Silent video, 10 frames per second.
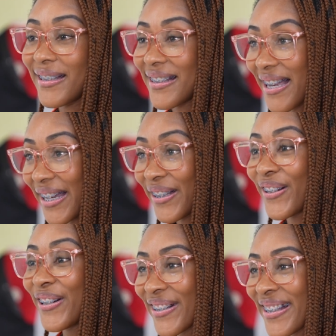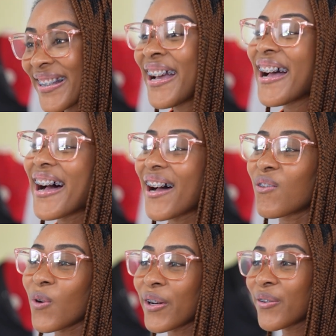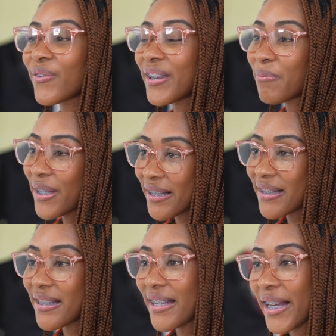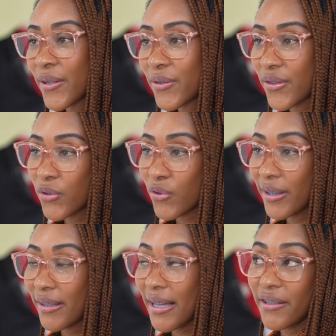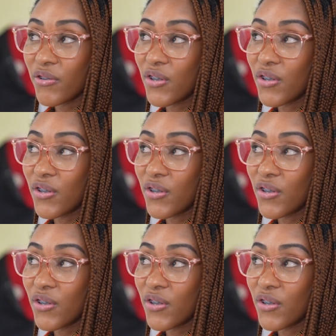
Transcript: designers and one of the biggest designers in Trinidad.